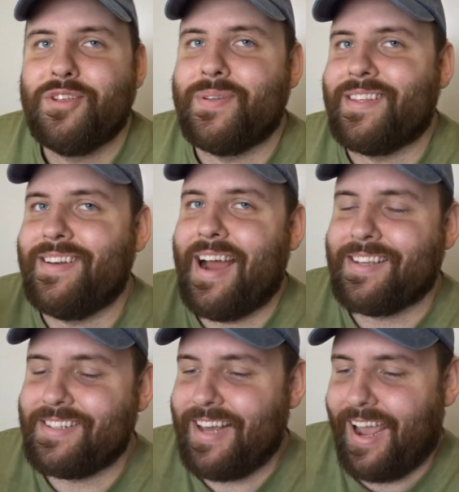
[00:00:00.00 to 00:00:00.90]
So it's the
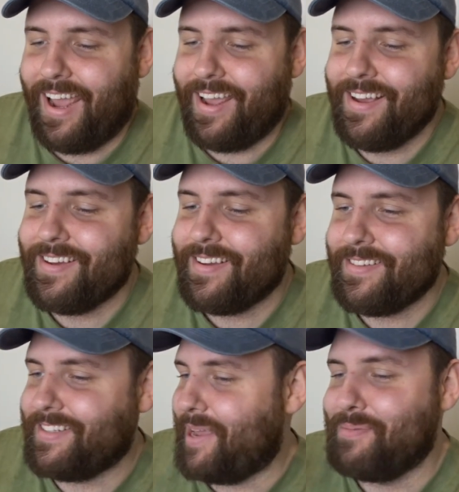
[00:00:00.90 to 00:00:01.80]
next day.
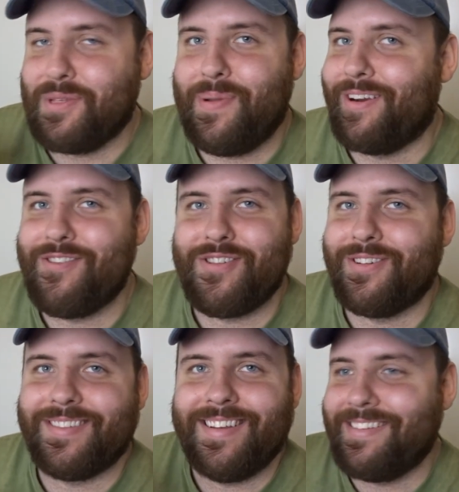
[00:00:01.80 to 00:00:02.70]
Same spirit
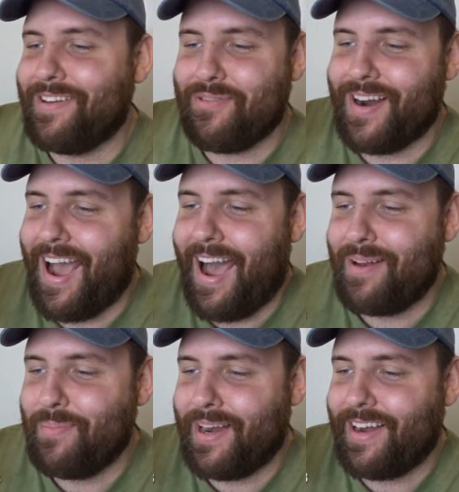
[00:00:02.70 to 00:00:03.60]
jersey, different
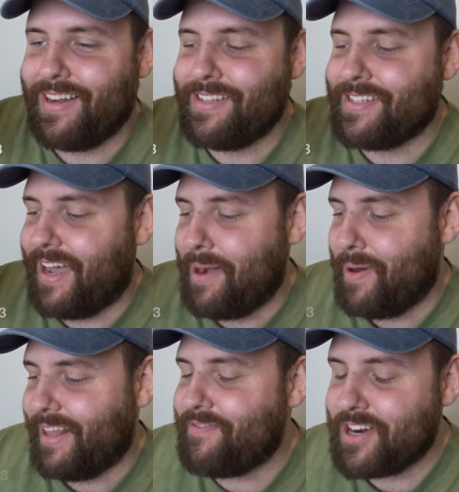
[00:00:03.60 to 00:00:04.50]
hat, but it is
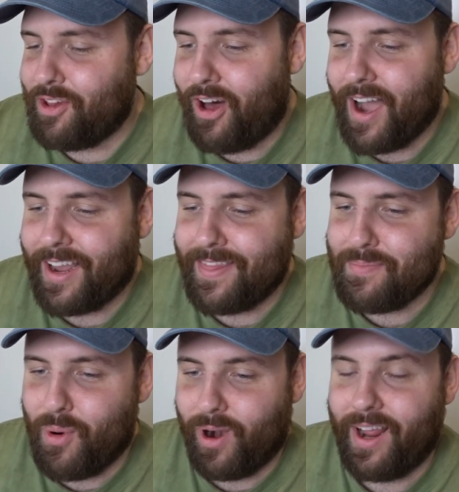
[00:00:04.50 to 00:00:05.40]
11 o'clock in the
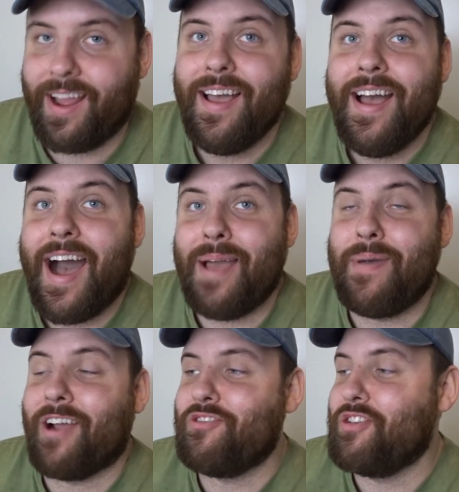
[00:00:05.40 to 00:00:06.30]
morning. I'm
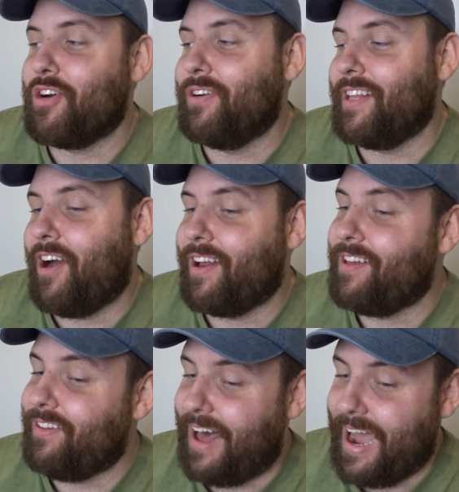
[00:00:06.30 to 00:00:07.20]
actually currently on a
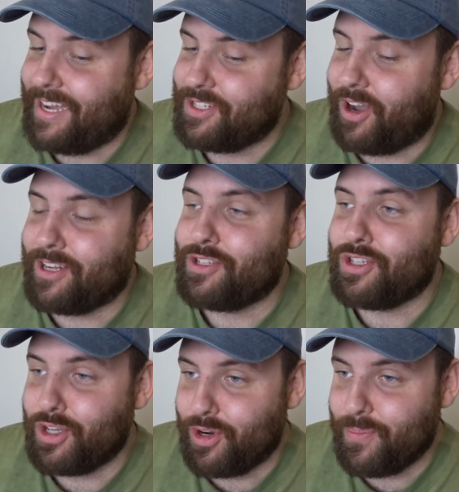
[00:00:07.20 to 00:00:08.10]
class on
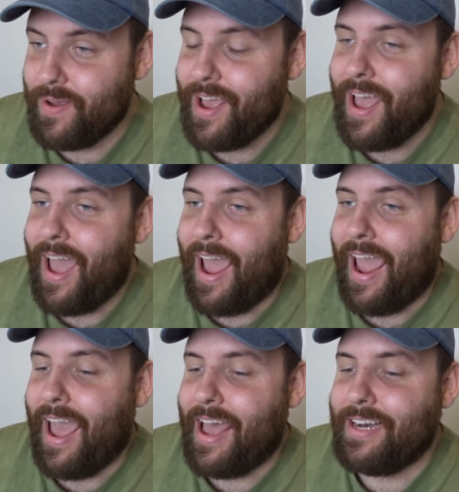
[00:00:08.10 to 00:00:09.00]
Zoom,
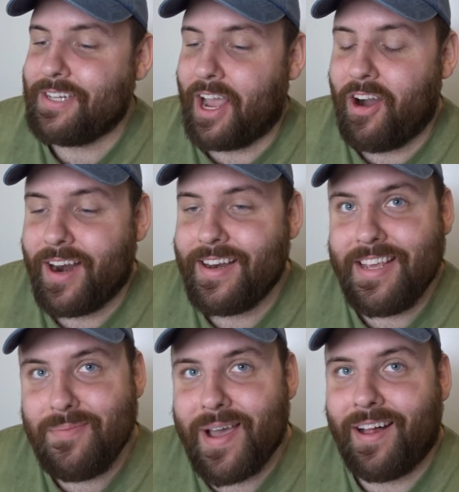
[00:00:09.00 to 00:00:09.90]
and I got an
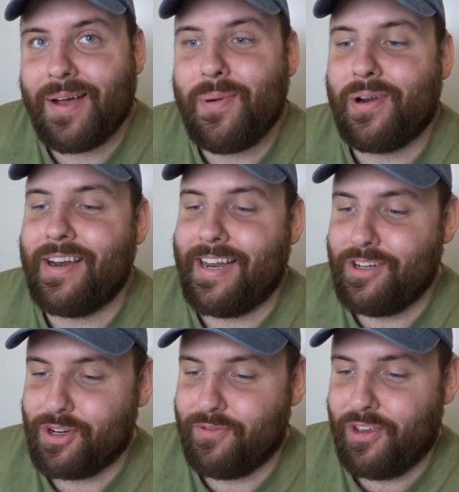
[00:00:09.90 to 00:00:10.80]
email about an
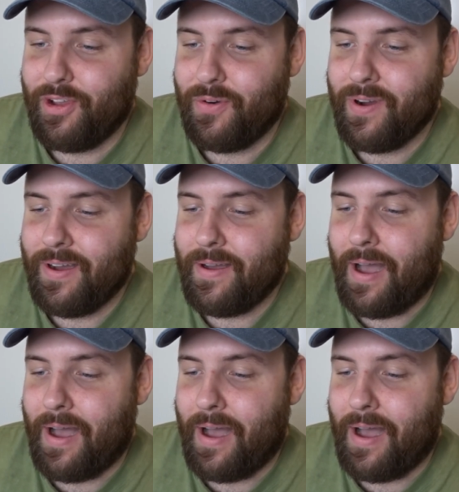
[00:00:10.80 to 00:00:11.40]
interview,